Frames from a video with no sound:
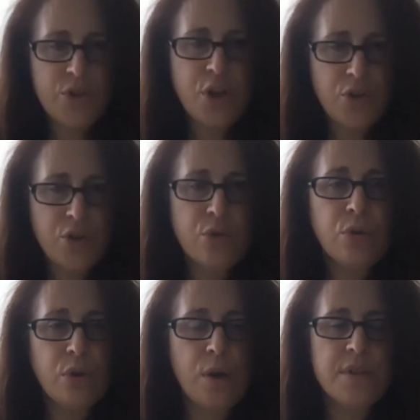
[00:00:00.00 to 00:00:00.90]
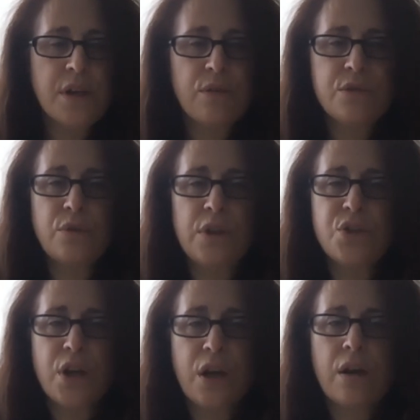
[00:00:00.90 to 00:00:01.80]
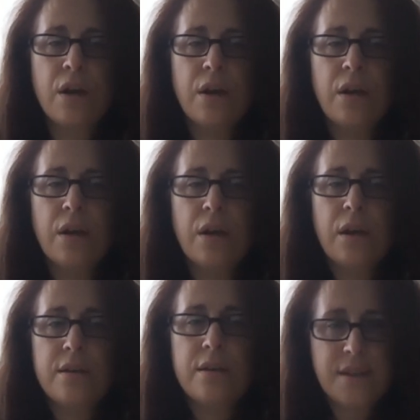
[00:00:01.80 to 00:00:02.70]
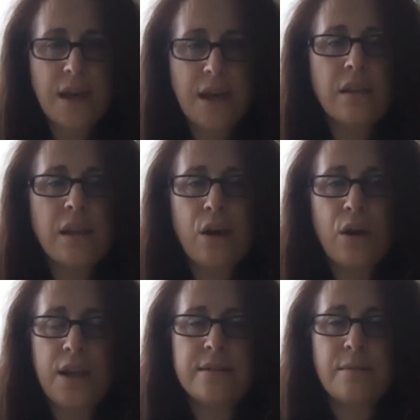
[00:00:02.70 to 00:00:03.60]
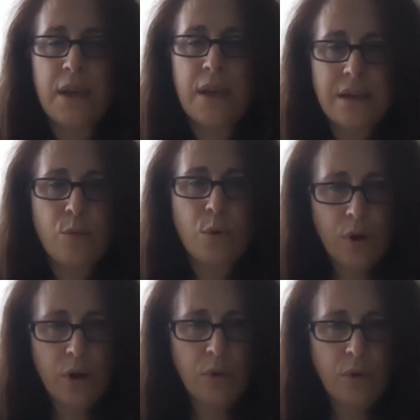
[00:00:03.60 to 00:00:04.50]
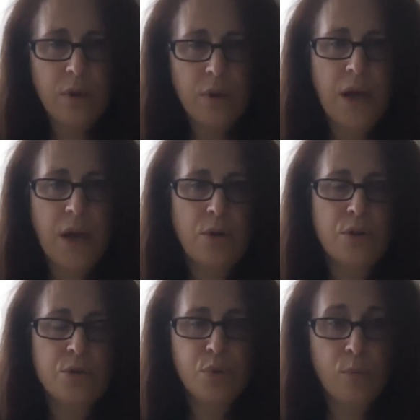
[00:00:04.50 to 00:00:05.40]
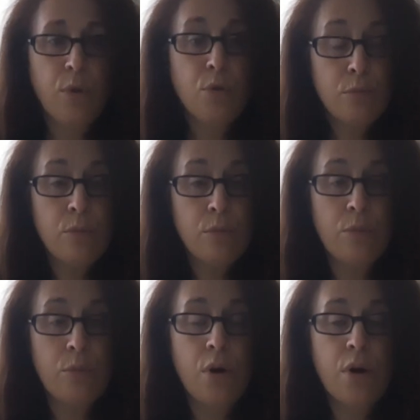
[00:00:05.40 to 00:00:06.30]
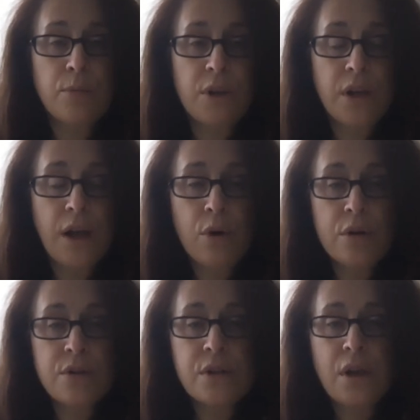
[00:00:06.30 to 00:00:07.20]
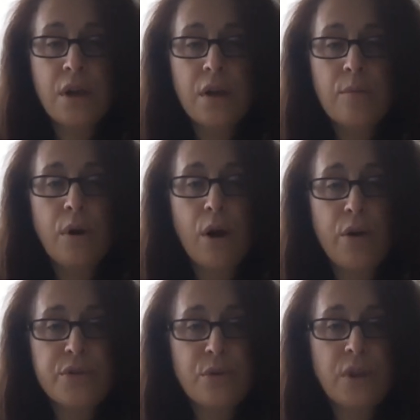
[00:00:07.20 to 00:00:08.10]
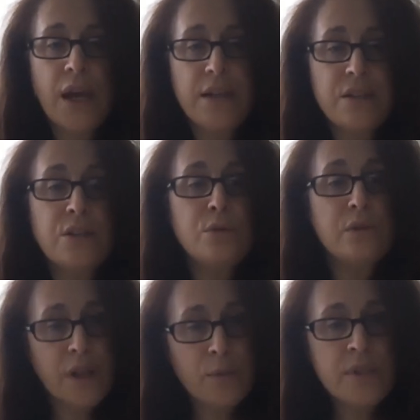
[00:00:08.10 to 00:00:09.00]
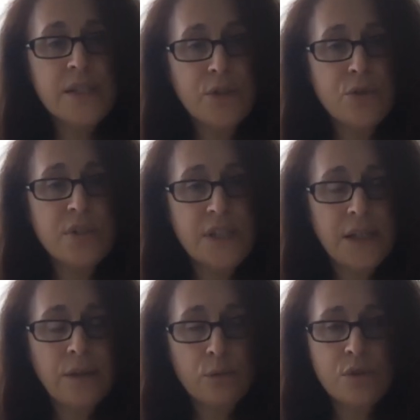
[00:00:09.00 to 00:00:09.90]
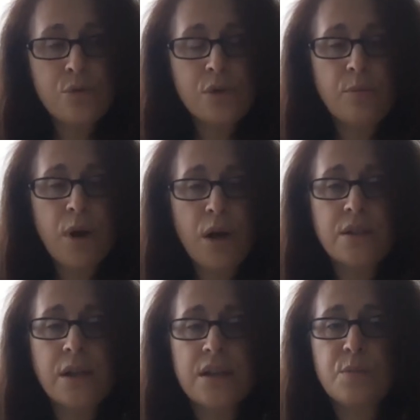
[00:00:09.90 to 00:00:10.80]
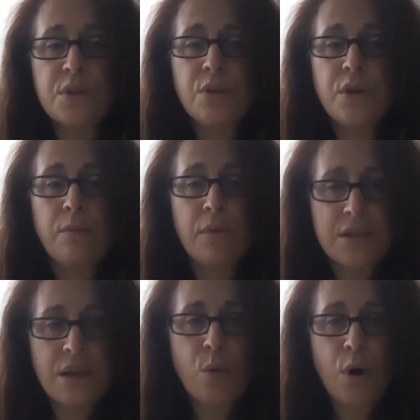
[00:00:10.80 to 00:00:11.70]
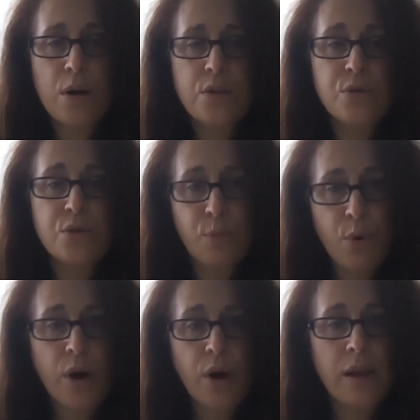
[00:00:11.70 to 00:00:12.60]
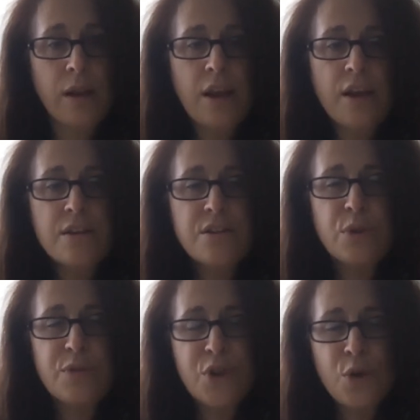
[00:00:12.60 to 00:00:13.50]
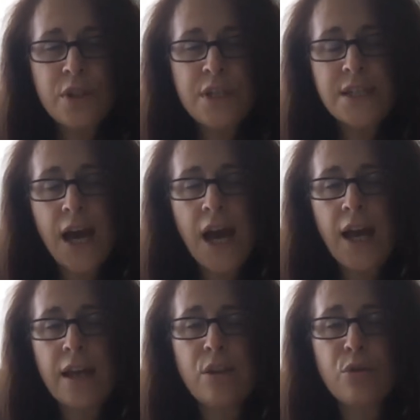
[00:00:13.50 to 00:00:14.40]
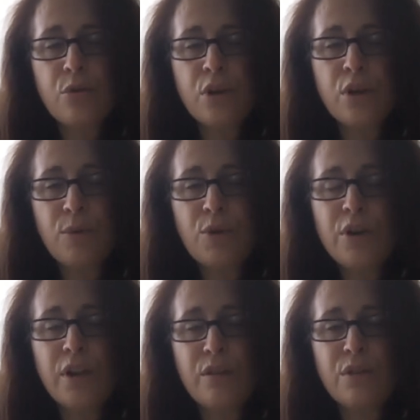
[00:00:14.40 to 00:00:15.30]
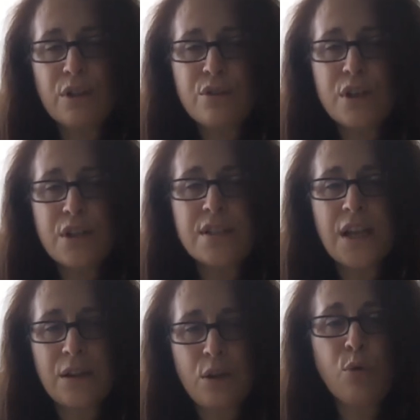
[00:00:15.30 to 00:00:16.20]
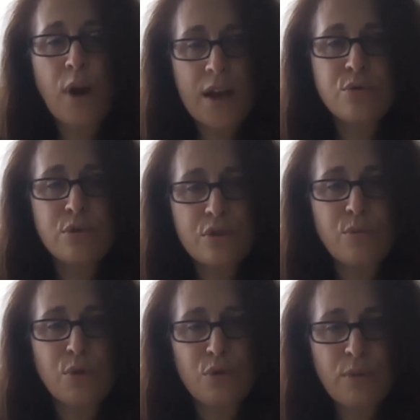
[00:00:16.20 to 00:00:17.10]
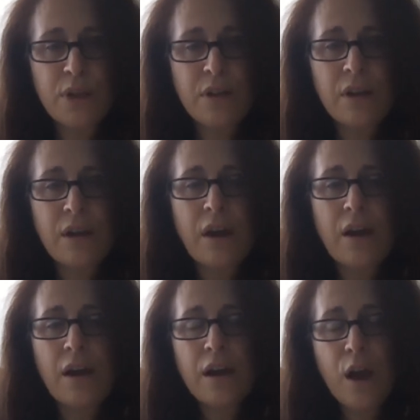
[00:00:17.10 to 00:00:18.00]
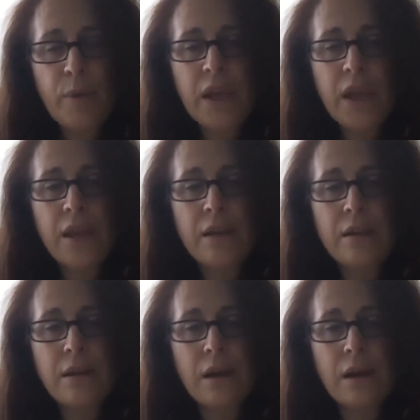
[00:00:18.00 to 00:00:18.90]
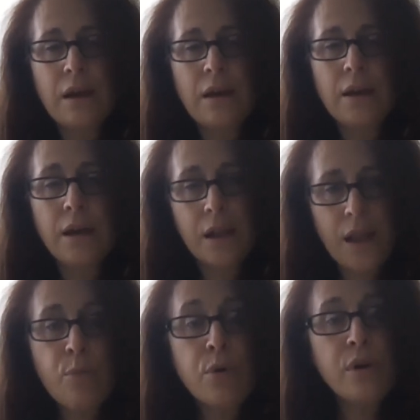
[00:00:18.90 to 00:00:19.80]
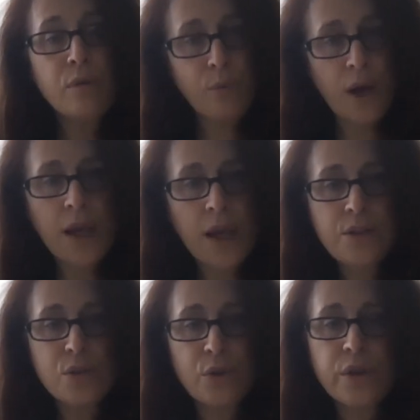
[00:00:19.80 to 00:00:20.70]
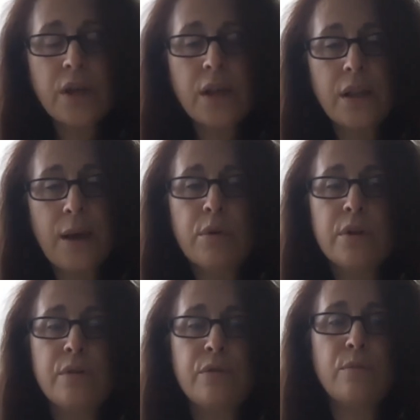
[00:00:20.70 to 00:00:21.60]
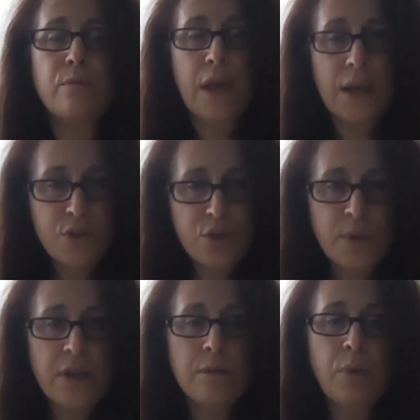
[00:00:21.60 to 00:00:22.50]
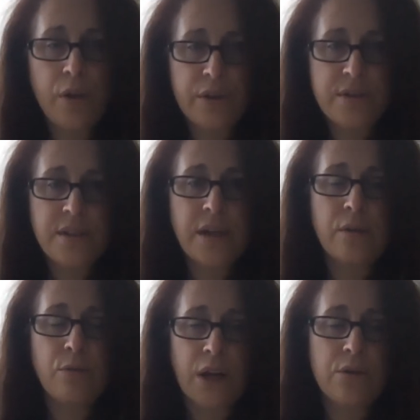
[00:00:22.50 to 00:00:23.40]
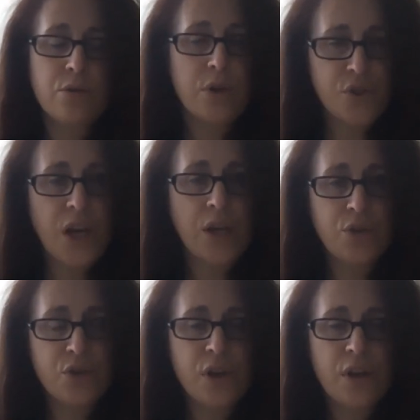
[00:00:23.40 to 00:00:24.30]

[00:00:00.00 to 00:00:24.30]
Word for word: Chakchouk, who comes out of Tunisia, is the second there, and he's amazing. We're working with him now to promote more on community networks, but also the ITU development sector D with Doreen Bogdan has been doing amazing work to support it. So we've turned the tide through the community of interest and the grassroots movement coming in a collaborative way to look at collaborative management, policy, and regulatory change.